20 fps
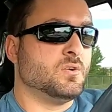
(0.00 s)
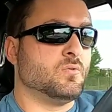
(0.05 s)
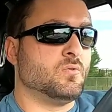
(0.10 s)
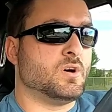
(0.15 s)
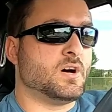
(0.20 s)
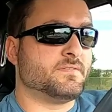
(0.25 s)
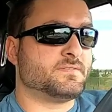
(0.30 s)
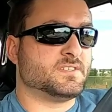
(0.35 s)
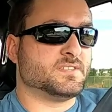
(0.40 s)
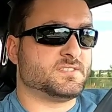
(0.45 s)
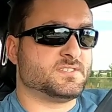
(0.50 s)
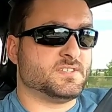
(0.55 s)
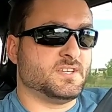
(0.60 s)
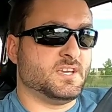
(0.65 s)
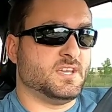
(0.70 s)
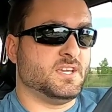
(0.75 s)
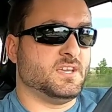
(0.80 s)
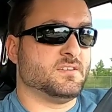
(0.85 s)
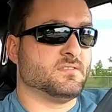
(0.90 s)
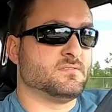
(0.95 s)
we'll have to
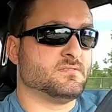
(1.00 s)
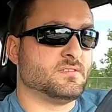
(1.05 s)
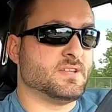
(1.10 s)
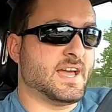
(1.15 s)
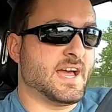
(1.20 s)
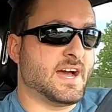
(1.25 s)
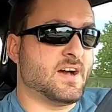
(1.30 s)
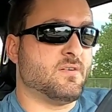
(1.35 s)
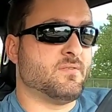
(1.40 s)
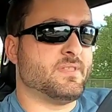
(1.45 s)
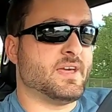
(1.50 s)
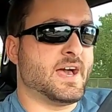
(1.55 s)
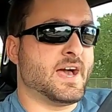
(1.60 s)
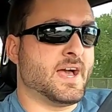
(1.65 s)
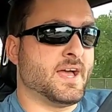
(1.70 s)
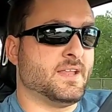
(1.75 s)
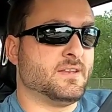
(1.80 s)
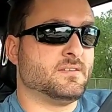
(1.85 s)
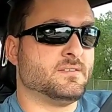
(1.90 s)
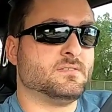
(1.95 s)
see how
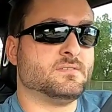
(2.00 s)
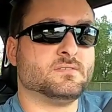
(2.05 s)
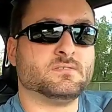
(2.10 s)
that,